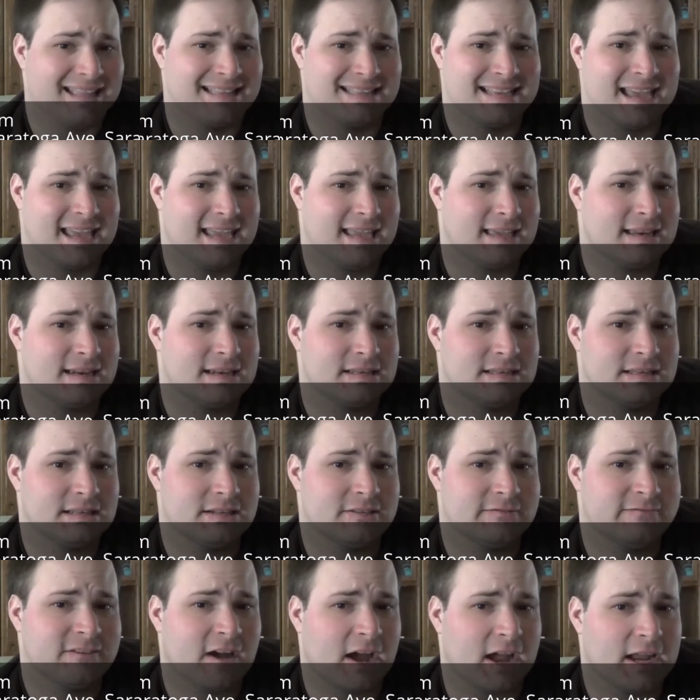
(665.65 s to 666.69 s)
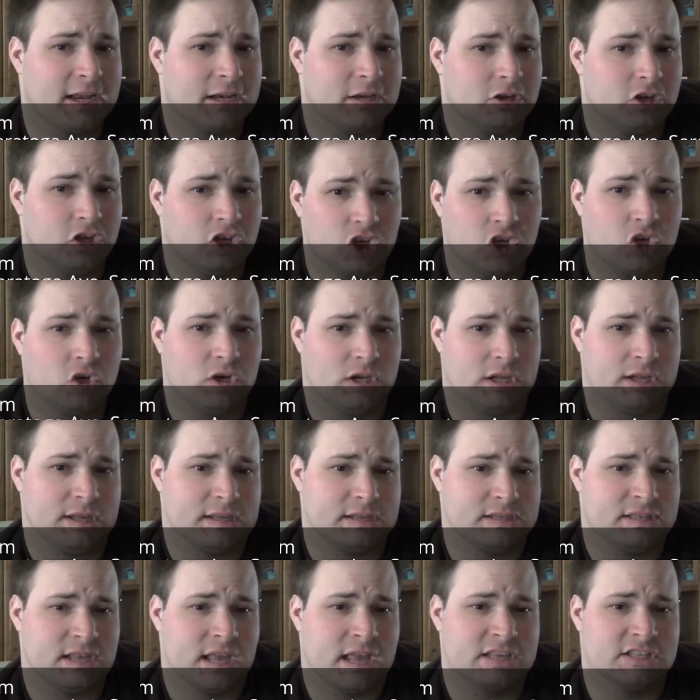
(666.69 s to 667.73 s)
take it as a divine duty,
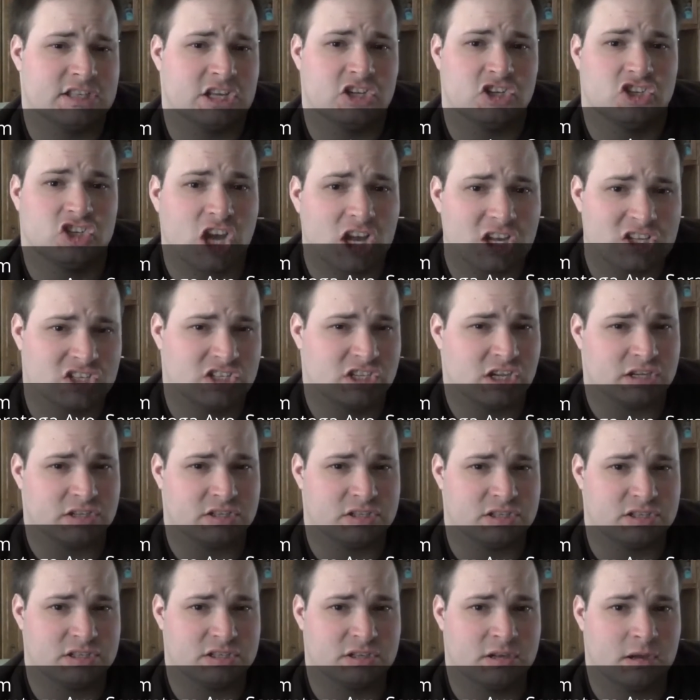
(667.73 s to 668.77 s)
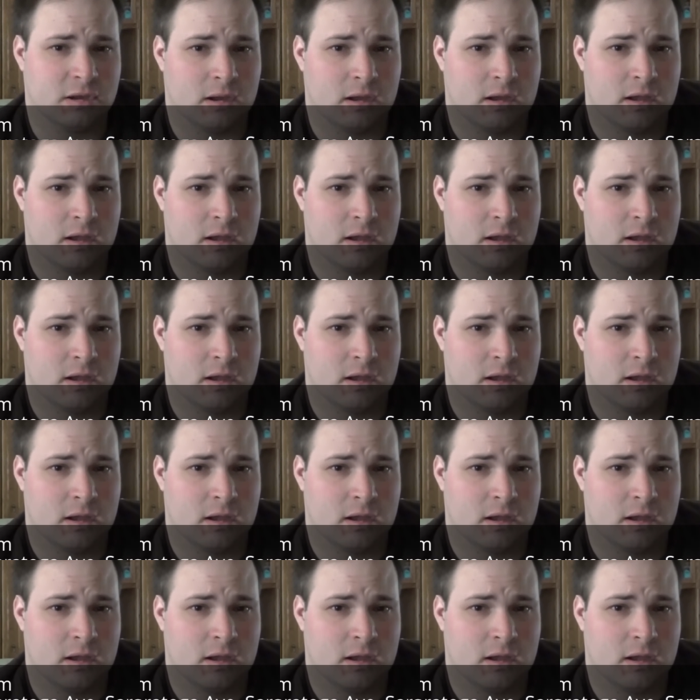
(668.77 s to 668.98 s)
as a justice,